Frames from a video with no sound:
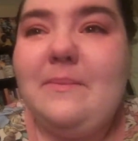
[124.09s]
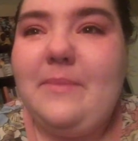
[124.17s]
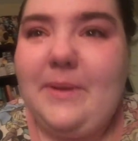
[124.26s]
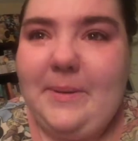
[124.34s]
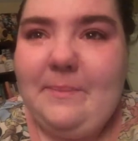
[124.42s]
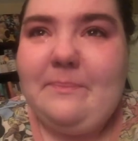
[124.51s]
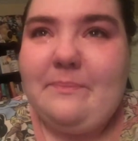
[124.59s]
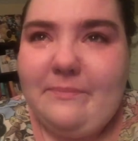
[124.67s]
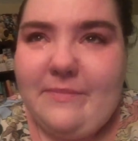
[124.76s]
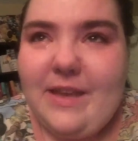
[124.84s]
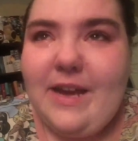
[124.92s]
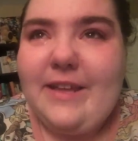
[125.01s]
but
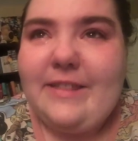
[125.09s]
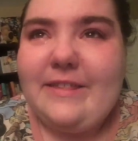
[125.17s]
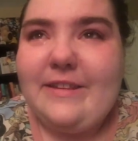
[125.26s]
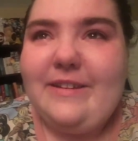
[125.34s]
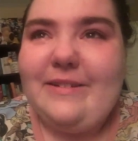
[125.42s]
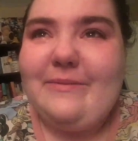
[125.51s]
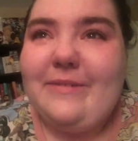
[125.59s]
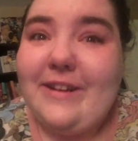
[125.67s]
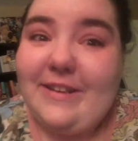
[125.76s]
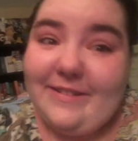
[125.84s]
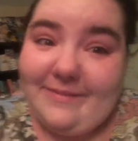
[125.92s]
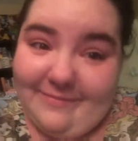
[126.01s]
I think what
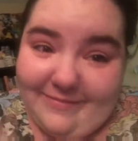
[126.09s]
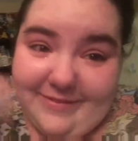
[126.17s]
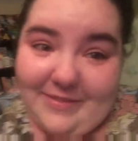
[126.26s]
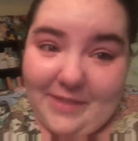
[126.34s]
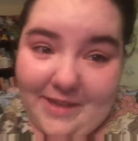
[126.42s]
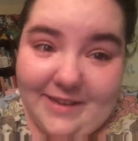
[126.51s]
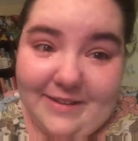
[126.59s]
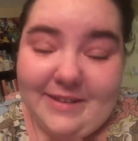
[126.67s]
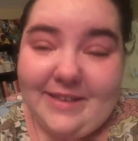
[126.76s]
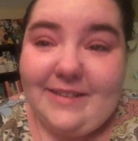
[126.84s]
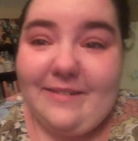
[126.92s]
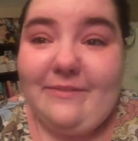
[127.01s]
I
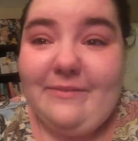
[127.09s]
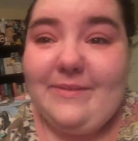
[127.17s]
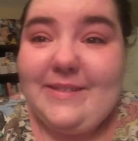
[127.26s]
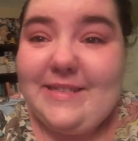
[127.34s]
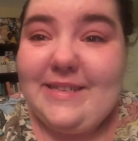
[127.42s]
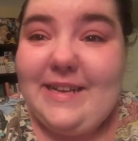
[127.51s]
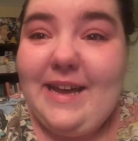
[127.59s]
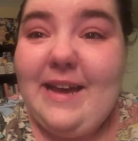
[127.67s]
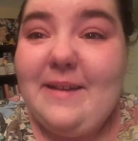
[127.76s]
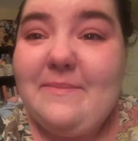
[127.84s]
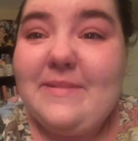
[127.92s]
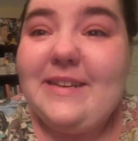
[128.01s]
think was gonna
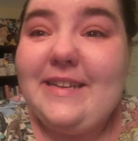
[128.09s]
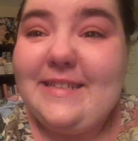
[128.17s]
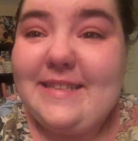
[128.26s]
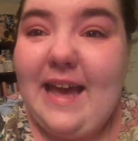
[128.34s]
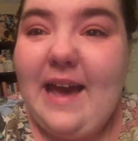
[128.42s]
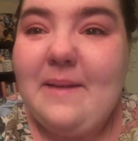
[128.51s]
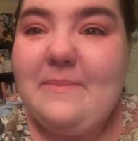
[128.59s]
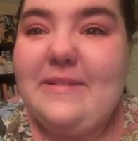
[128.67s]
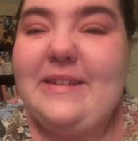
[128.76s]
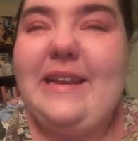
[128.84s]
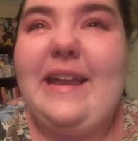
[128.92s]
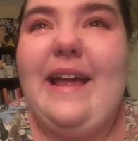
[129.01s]
happen has
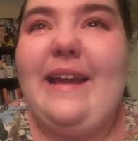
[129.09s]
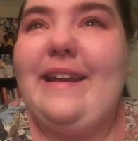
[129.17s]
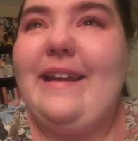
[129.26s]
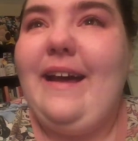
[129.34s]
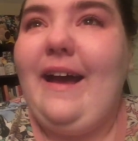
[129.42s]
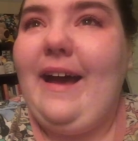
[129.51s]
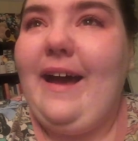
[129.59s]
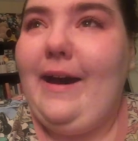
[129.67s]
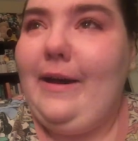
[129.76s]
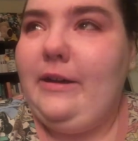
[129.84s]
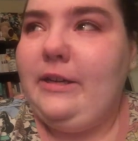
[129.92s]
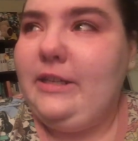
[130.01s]
happened, and
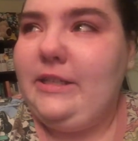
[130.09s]
I'll